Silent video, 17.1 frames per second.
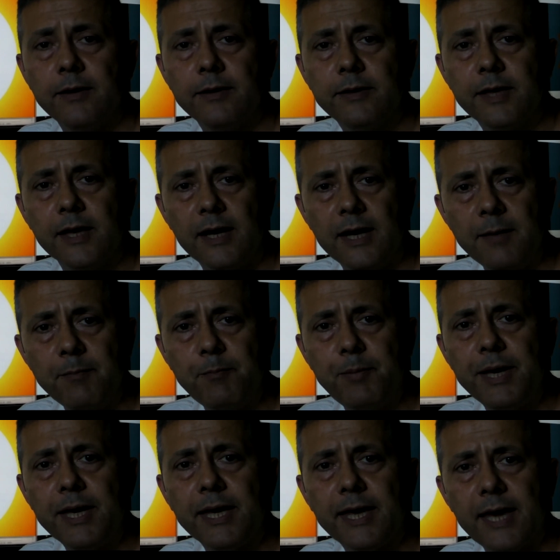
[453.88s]
The
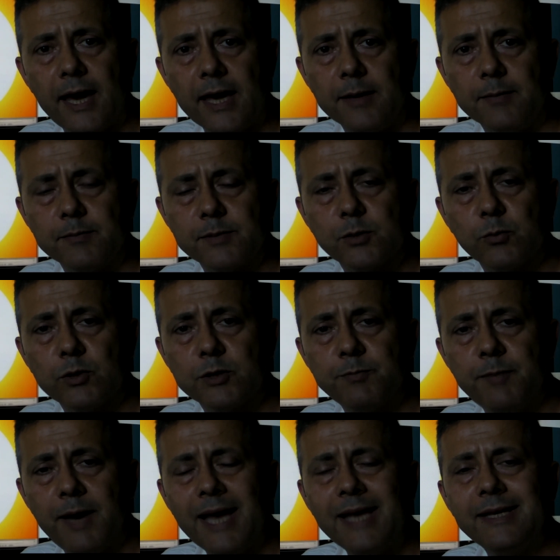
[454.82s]
Olympic Games was
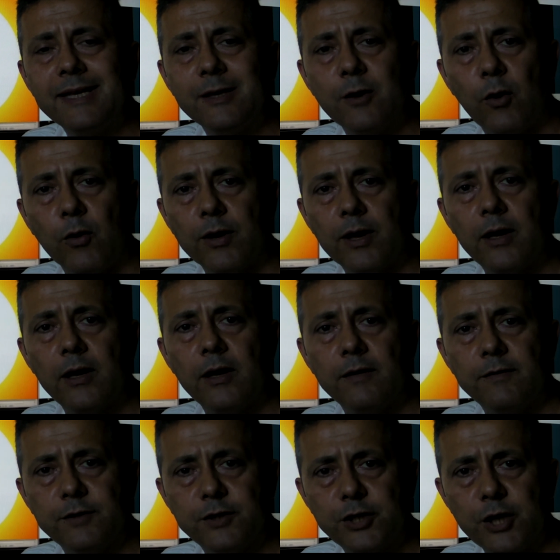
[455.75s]
made in honour
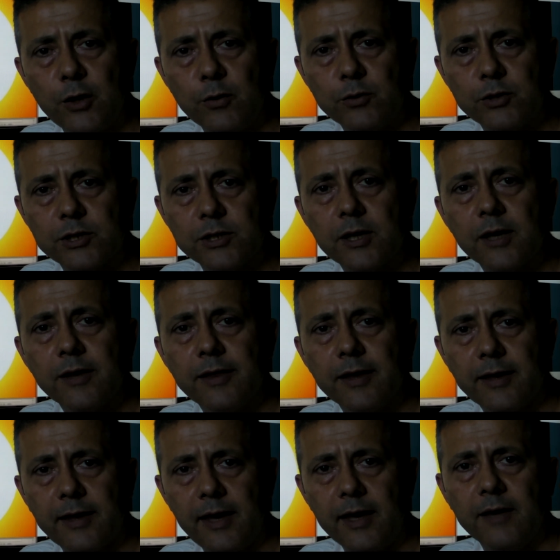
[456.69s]
of Zeus,
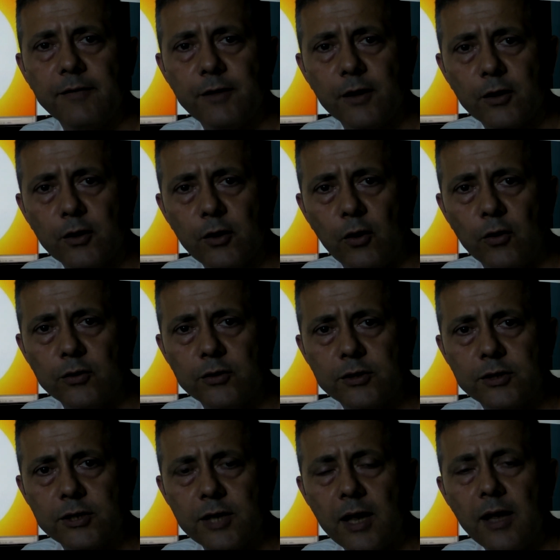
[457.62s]
the king of the
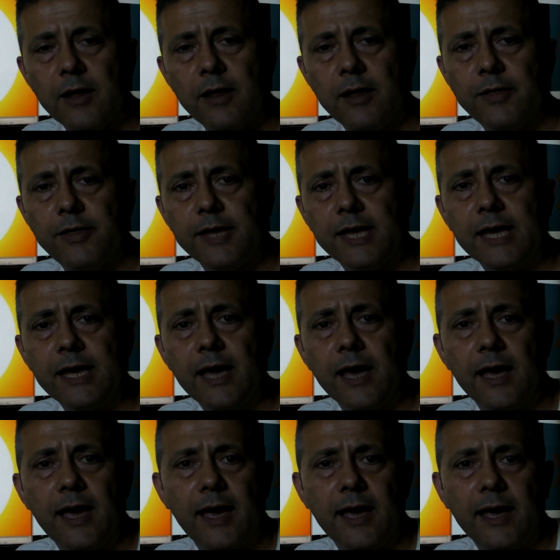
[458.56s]
gods, the
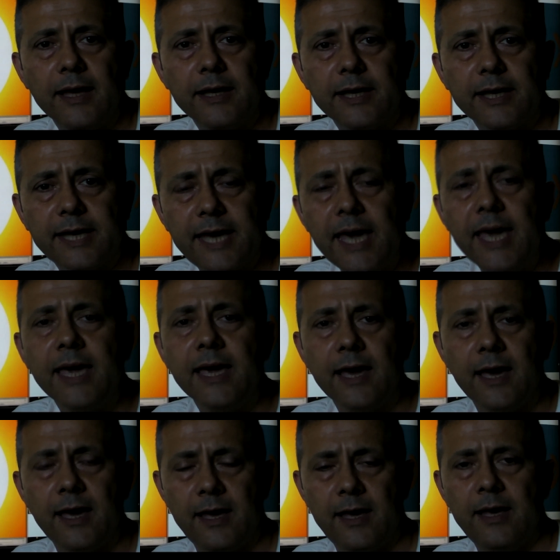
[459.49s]

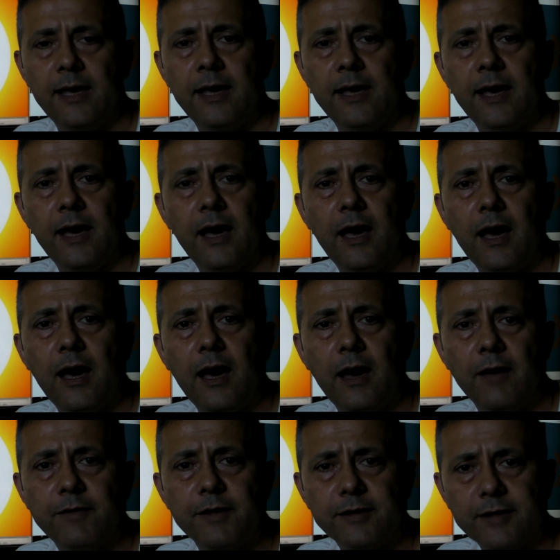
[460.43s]
king
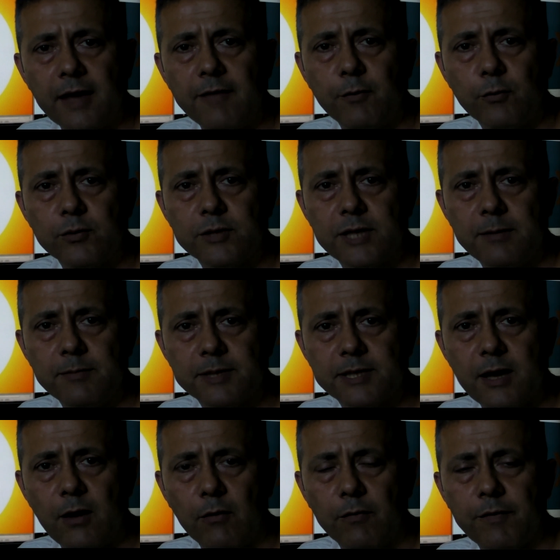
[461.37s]
of the devils
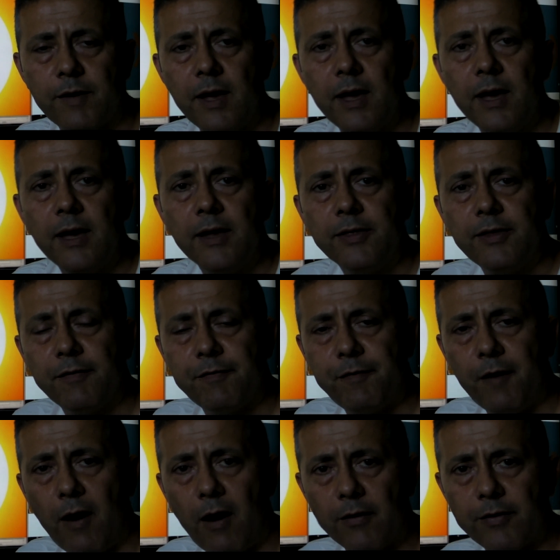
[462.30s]
himself, the
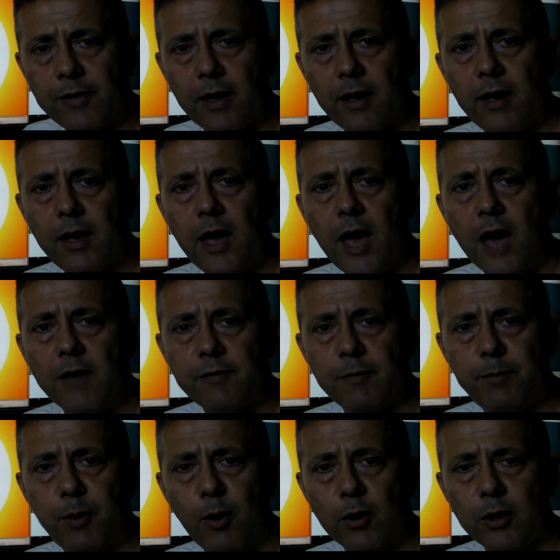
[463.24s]
father of
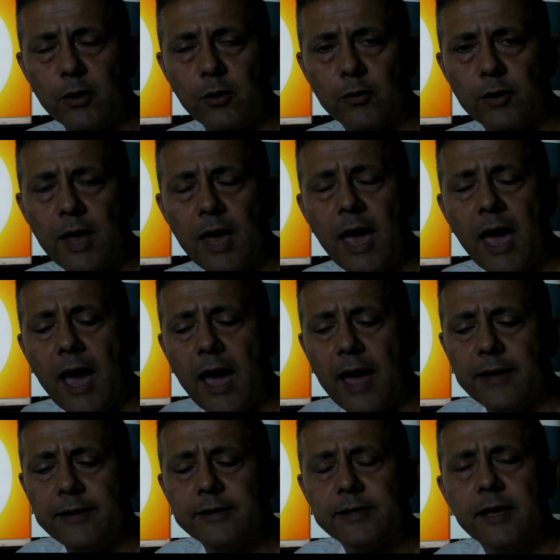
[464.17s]
Apollyon,
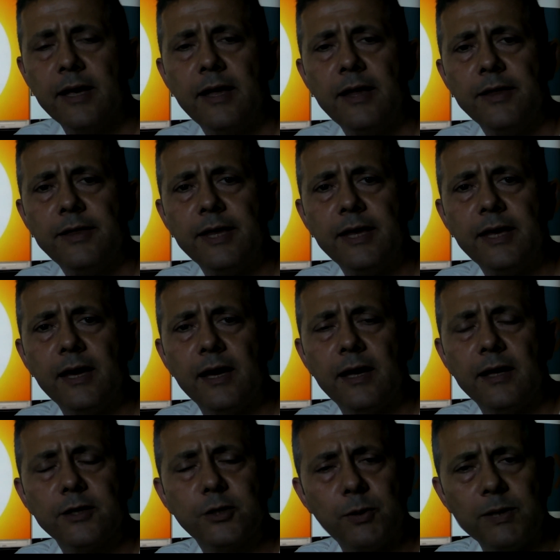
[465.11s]
and the
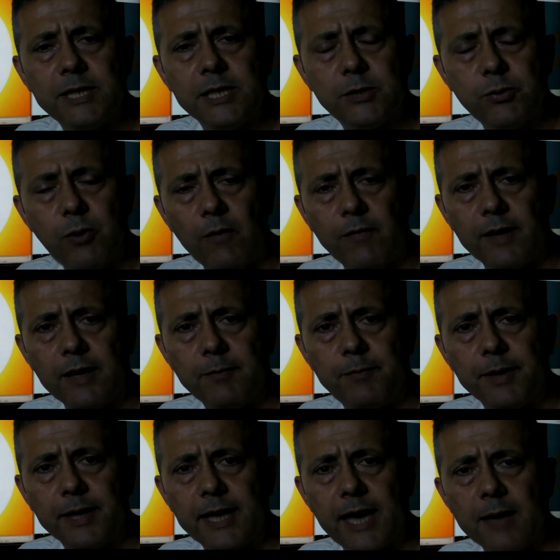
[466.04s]
2012
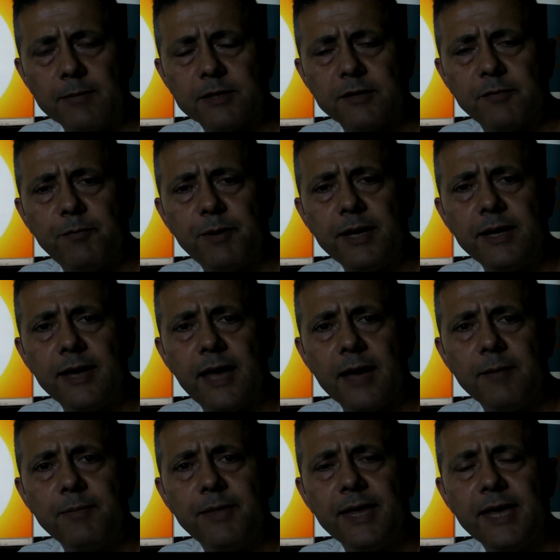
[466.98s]
Olympic Games have been
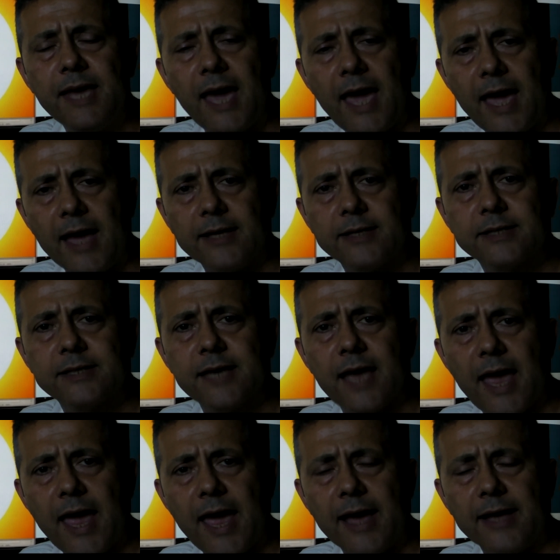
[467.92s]
named the
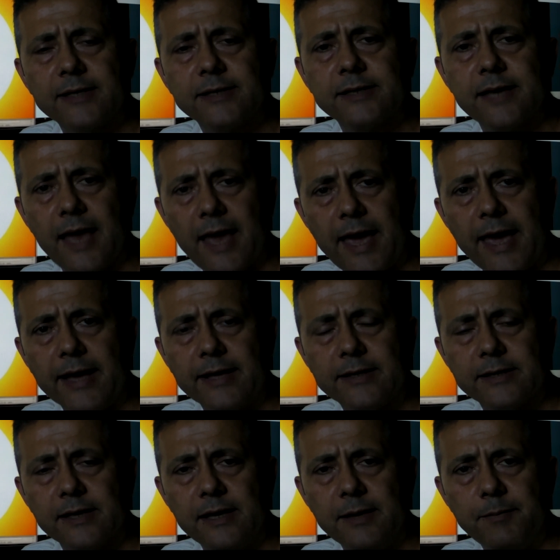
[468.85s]

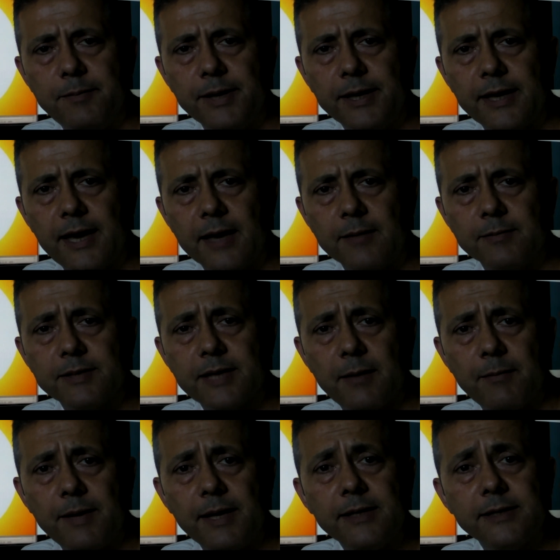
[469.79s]
XXX Olympic Games.
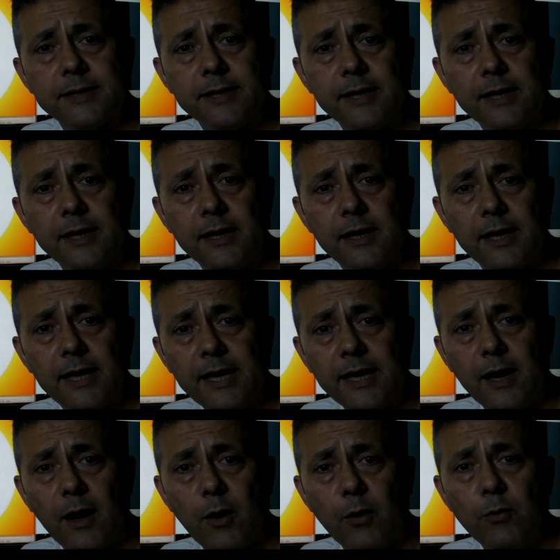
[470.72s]
That means the
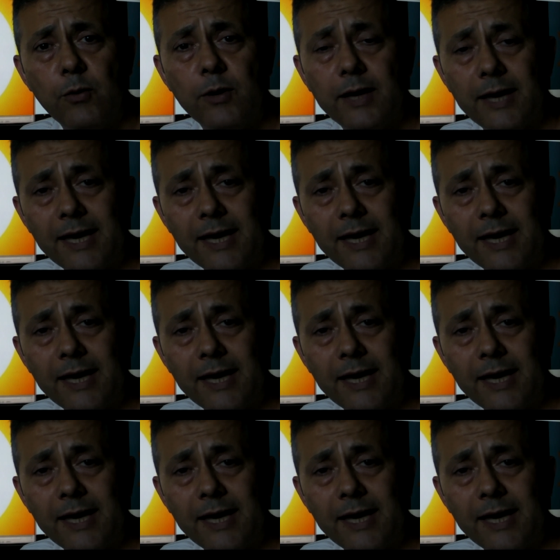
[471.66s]
EO